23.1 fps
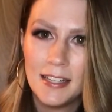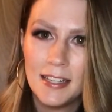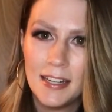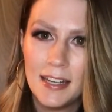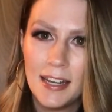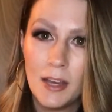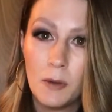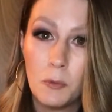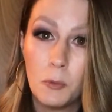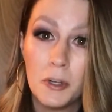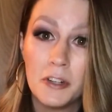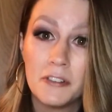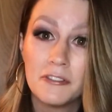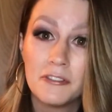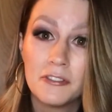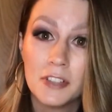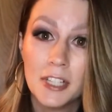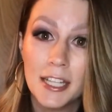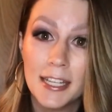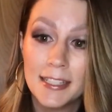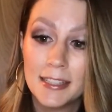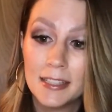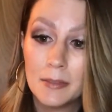it would
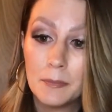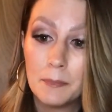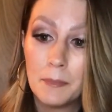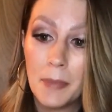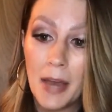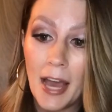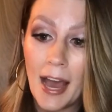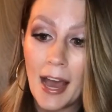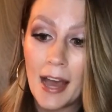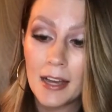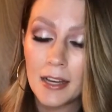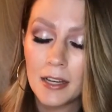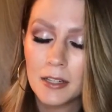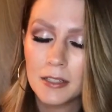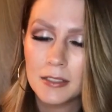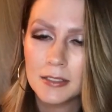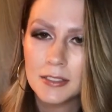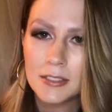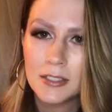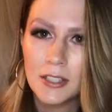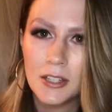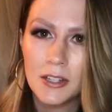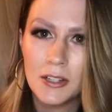fling them back.
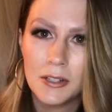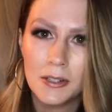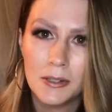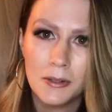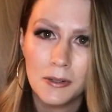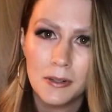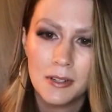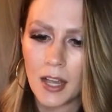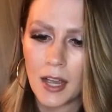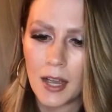So